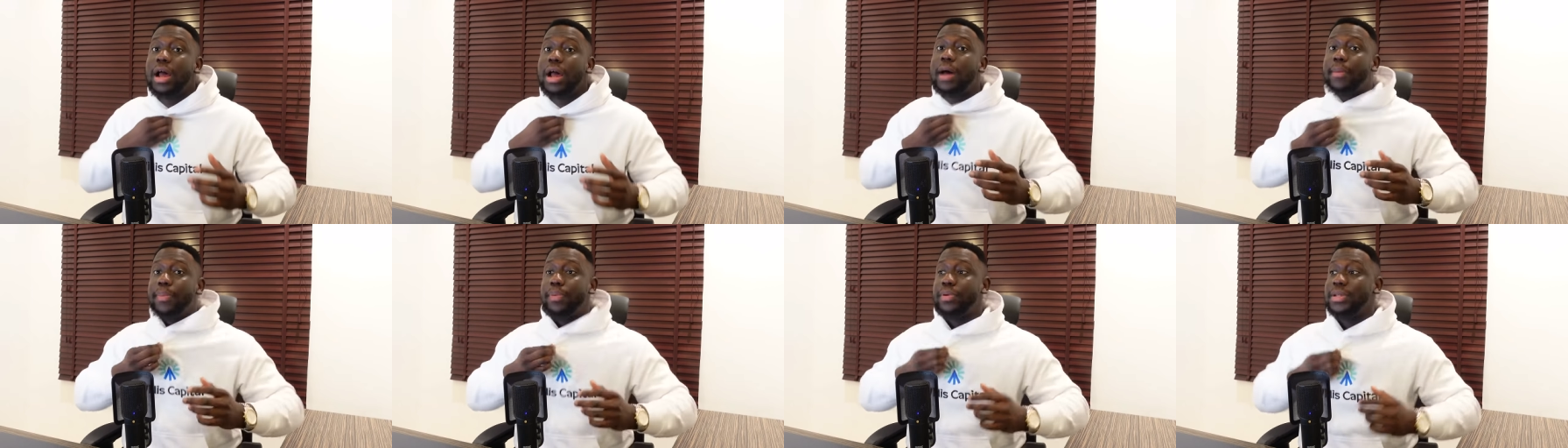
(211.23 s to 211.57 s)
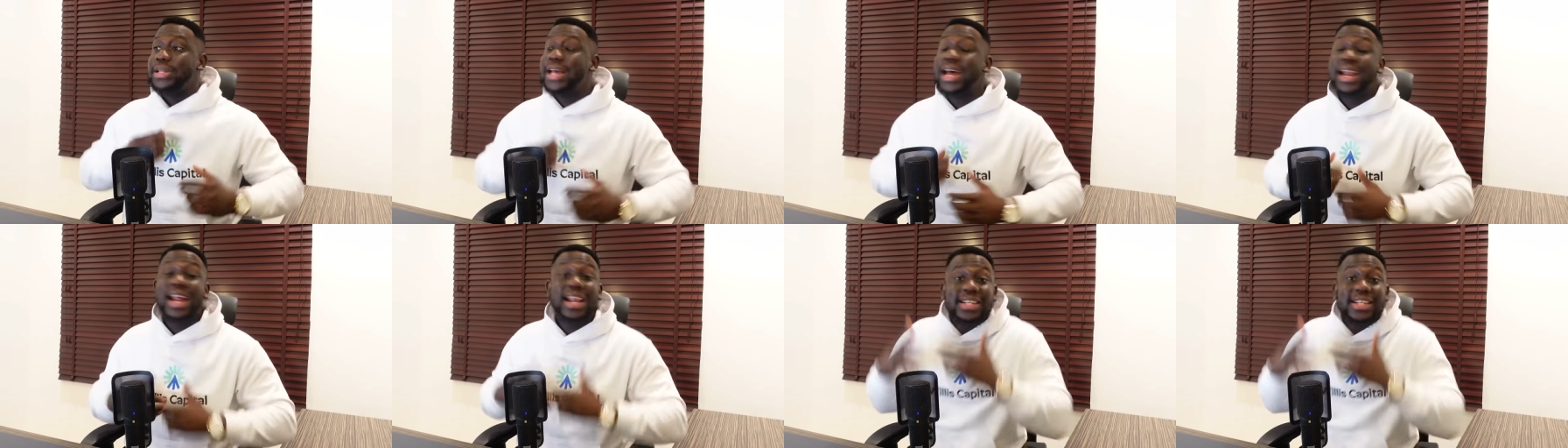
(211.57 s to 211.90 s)

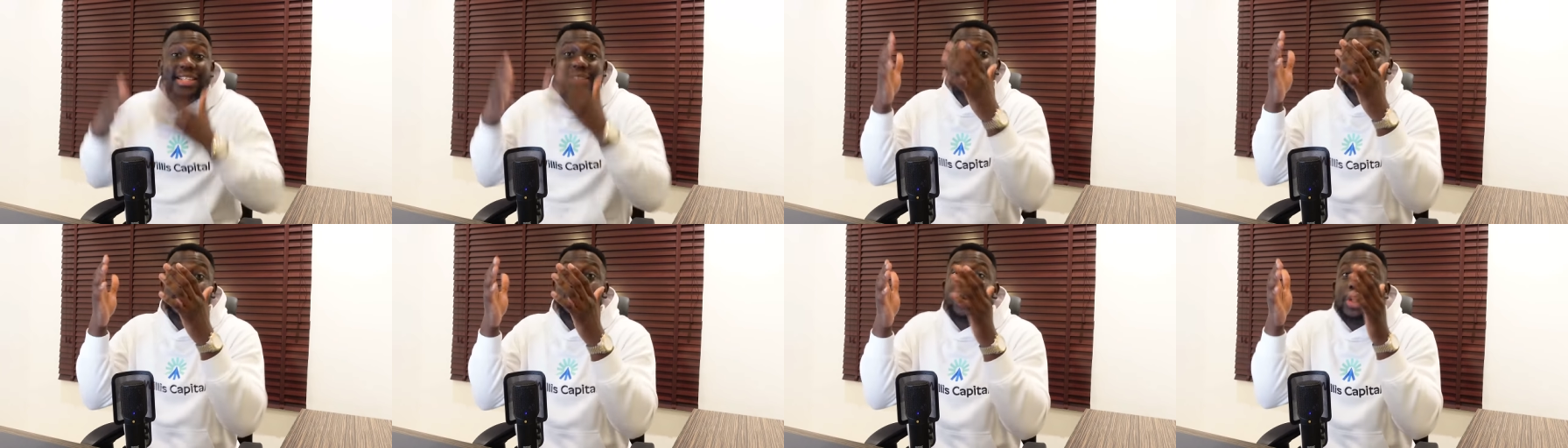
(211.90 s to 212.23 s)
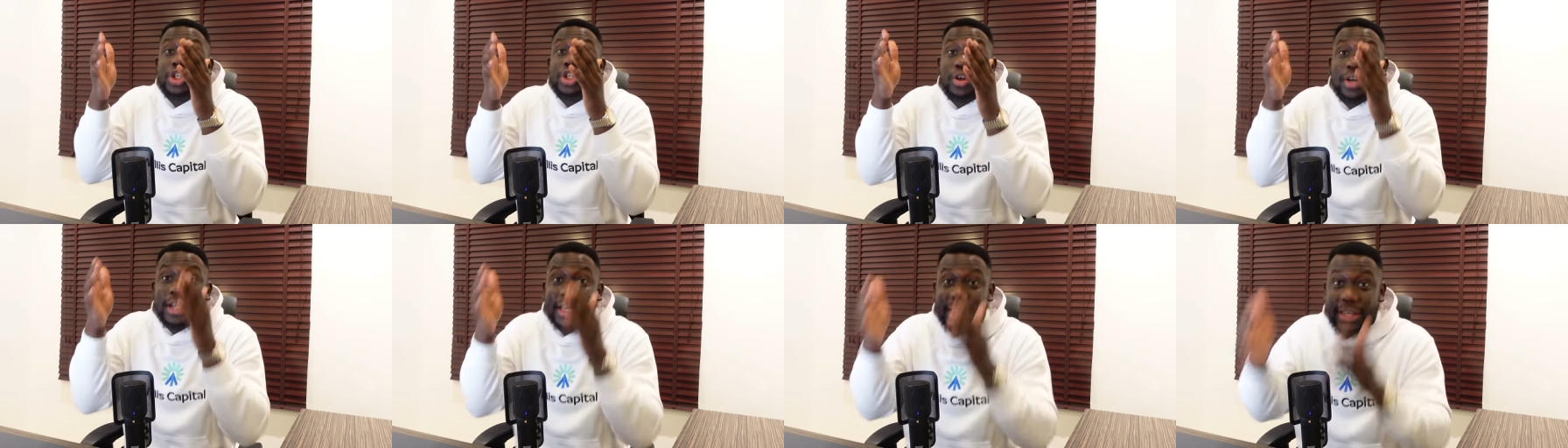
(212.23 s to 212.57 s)
happen. Either this
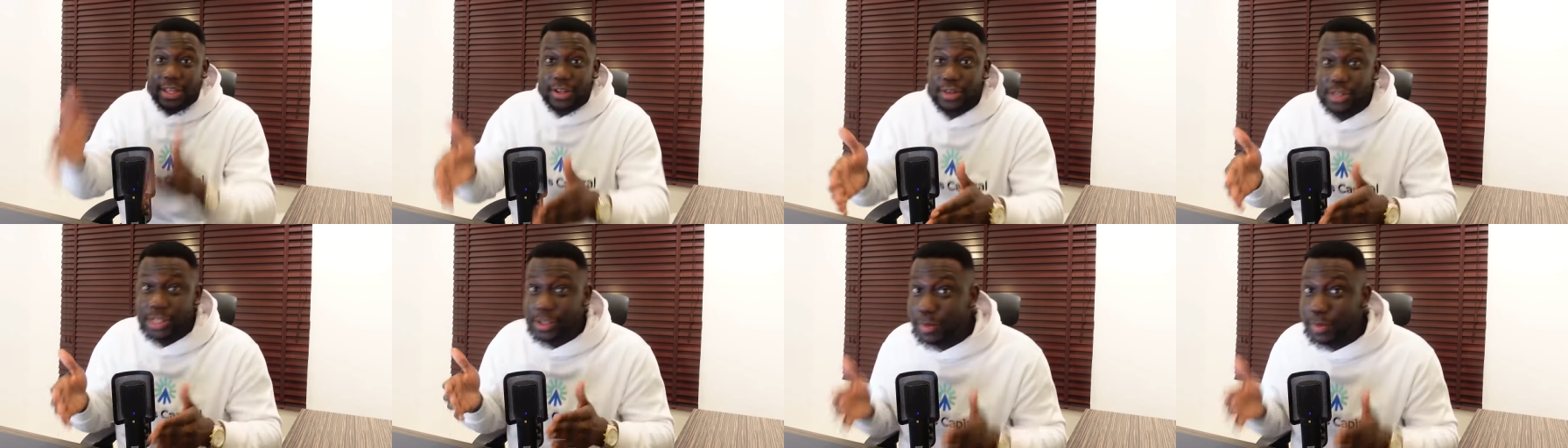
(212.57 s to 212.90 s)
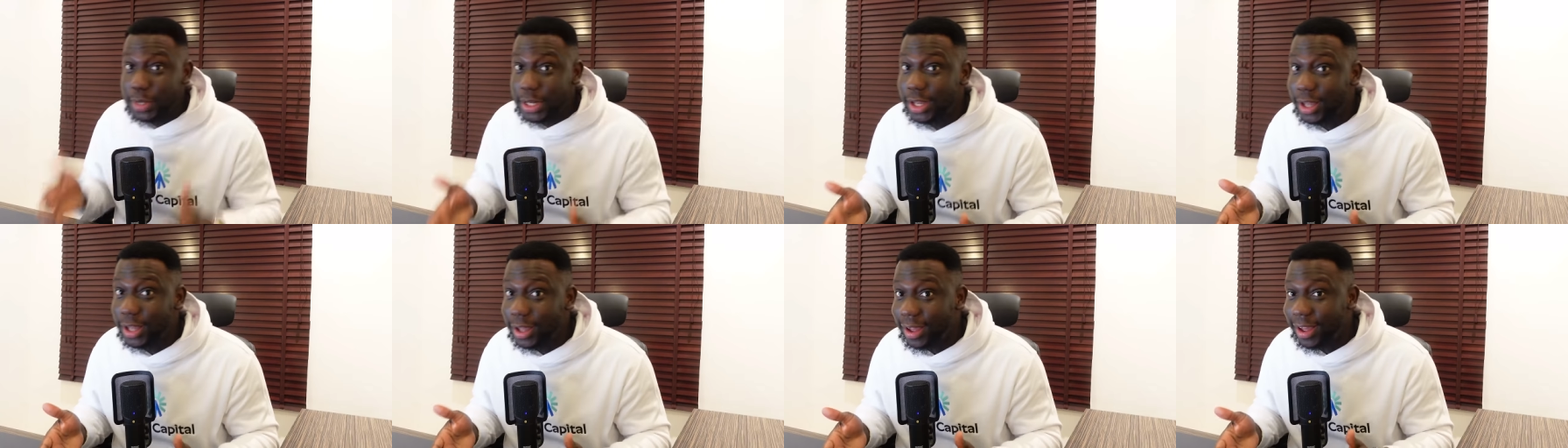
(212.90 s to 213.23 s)
situation kills
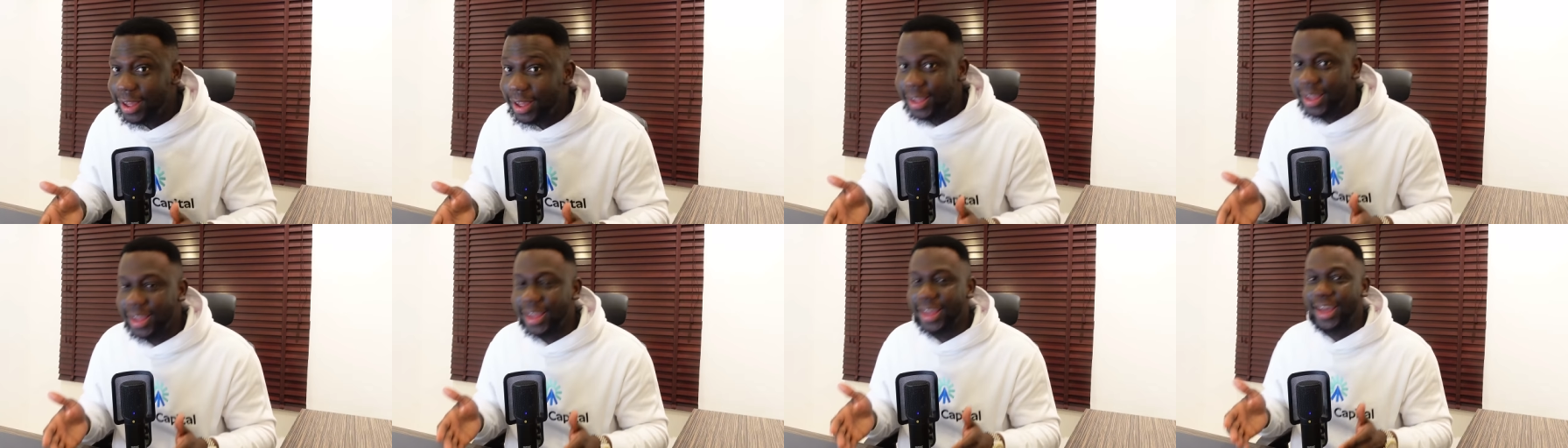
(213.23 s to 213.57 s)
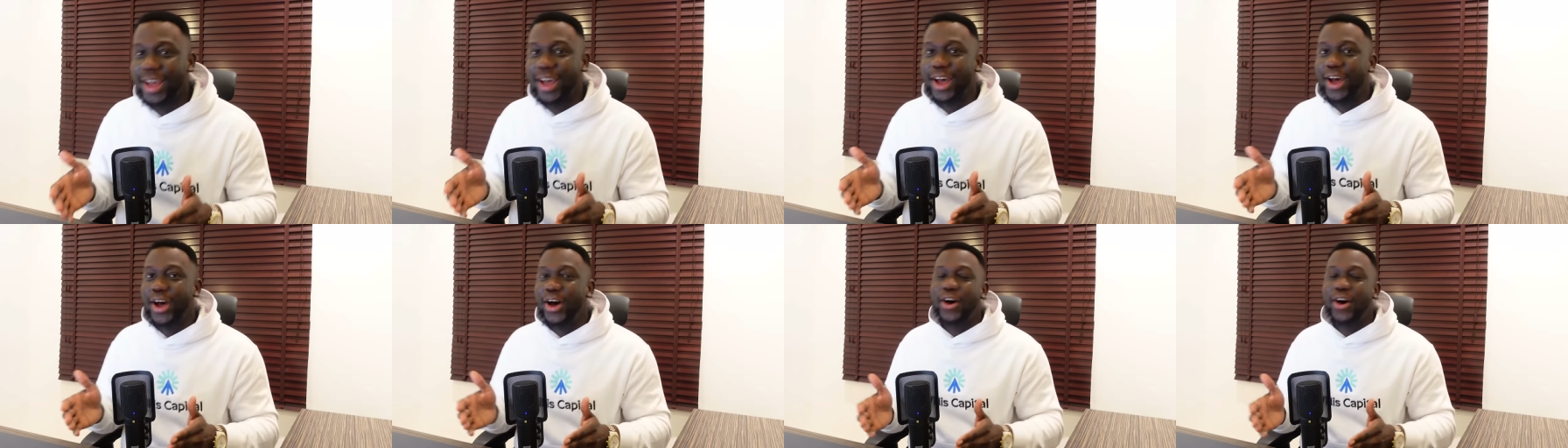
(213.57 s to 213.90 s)
me,
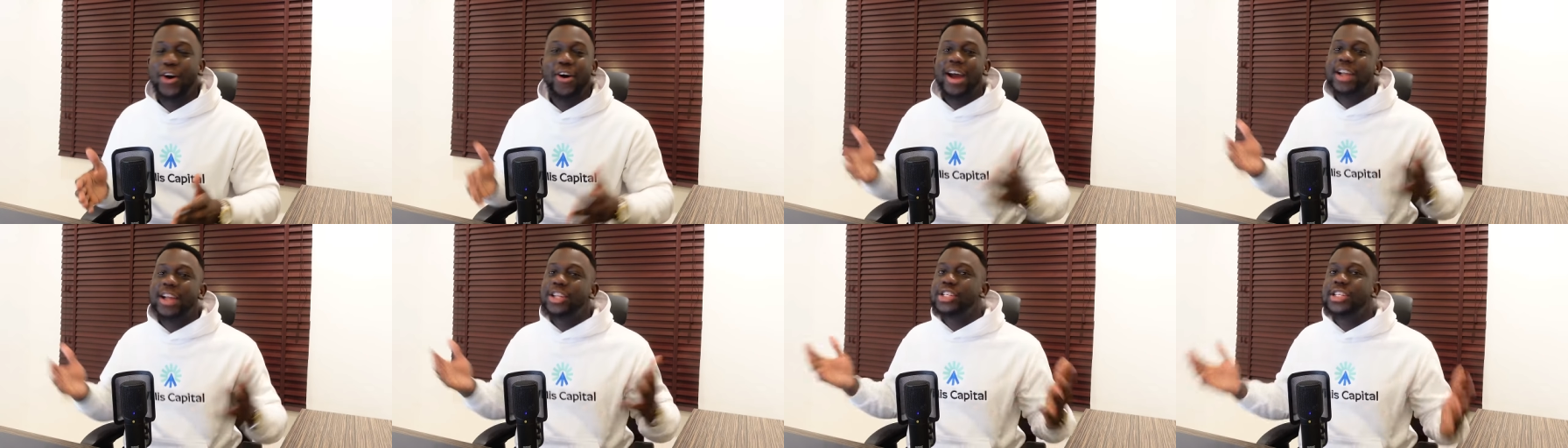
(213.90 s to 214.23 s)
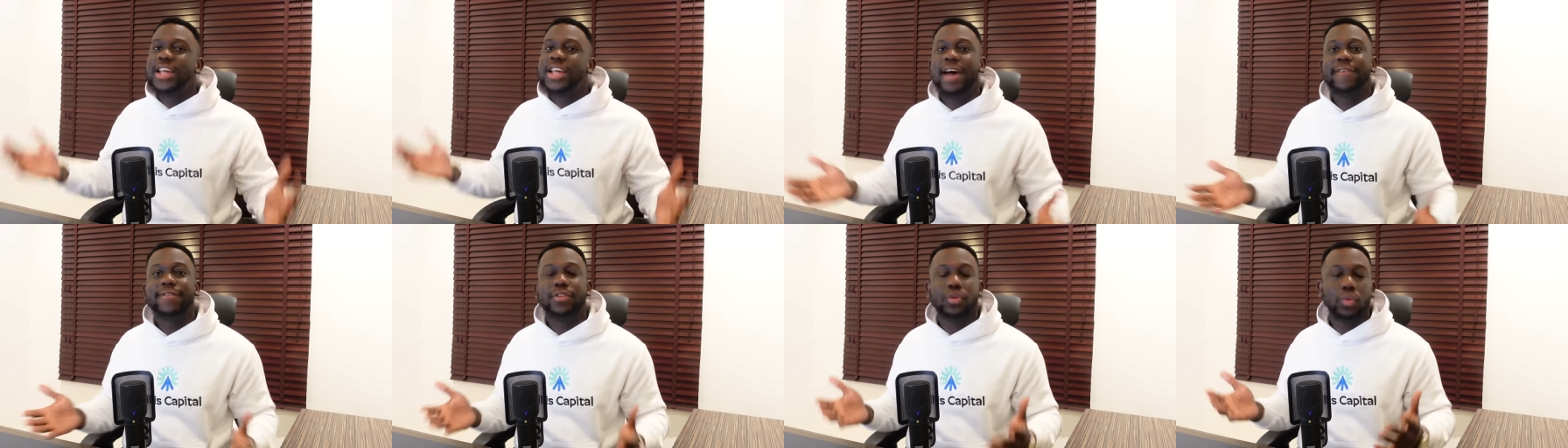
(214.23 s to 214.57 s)
or I
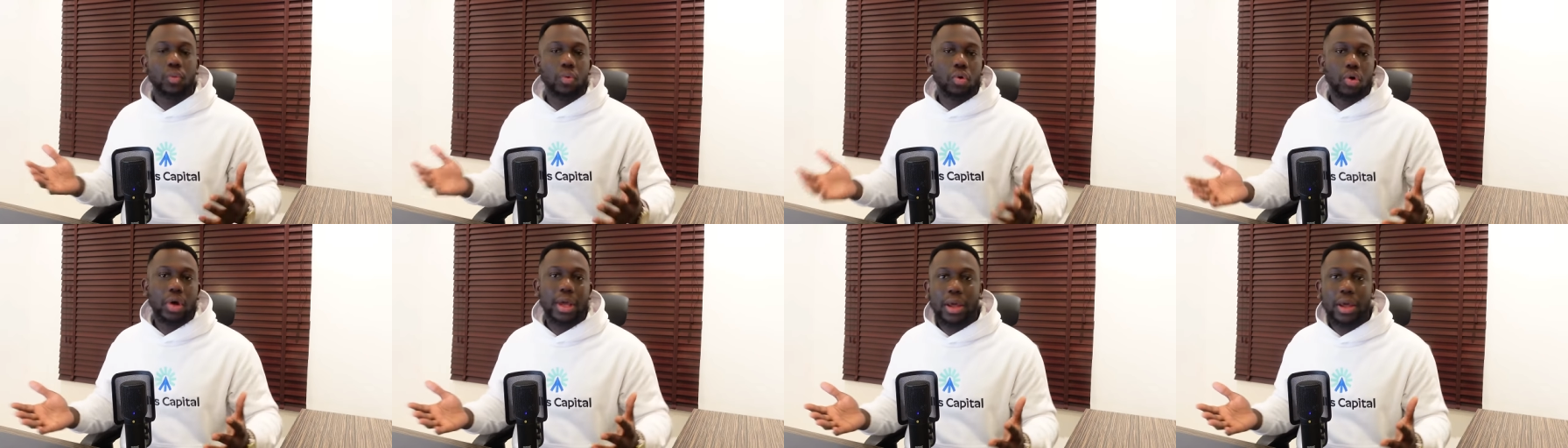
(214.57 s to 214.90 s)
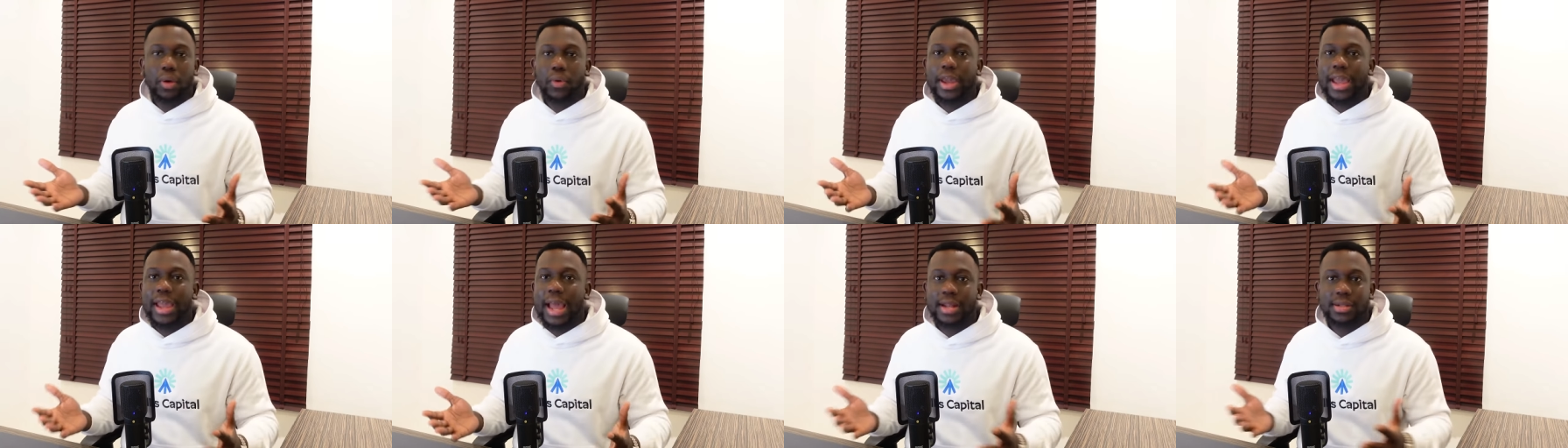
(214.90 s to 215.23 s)
just have to walk
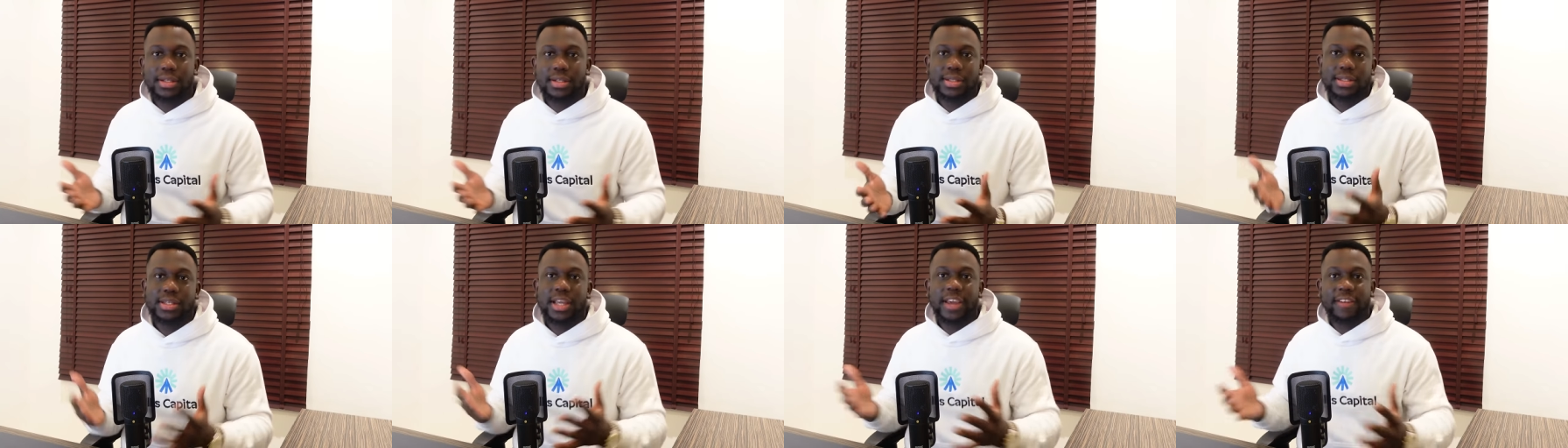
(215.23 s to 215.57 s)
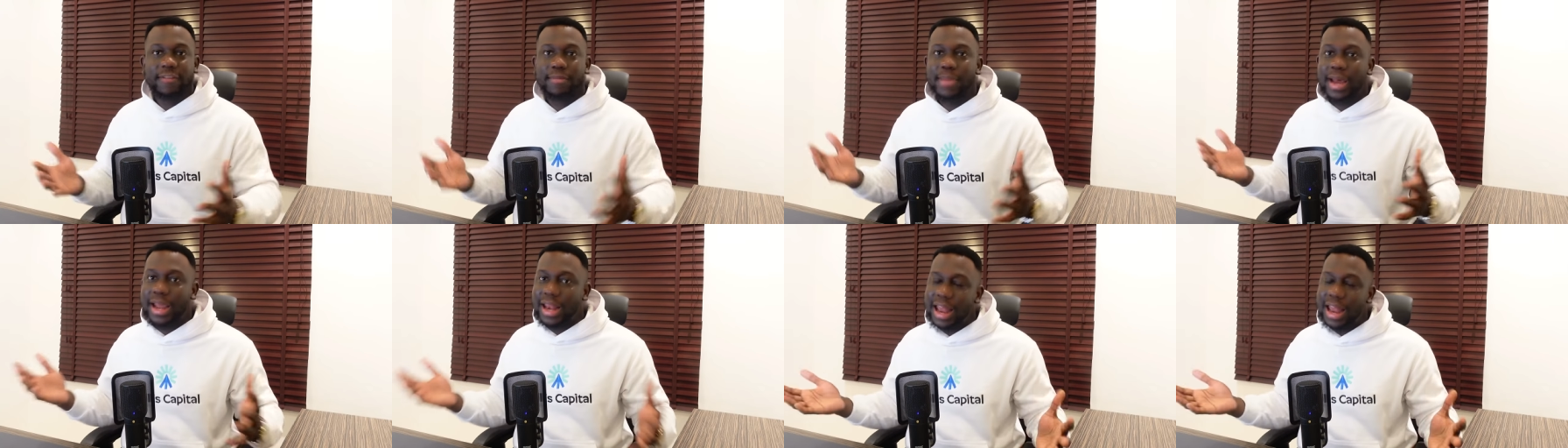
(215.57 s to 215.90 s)
away and
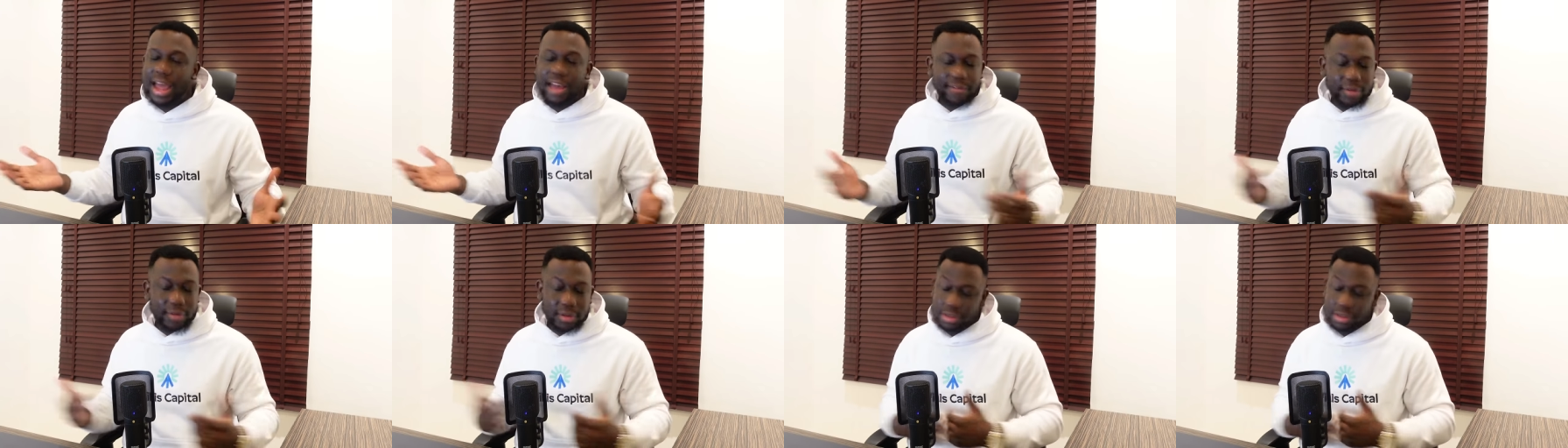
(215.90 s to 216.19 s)
save my life.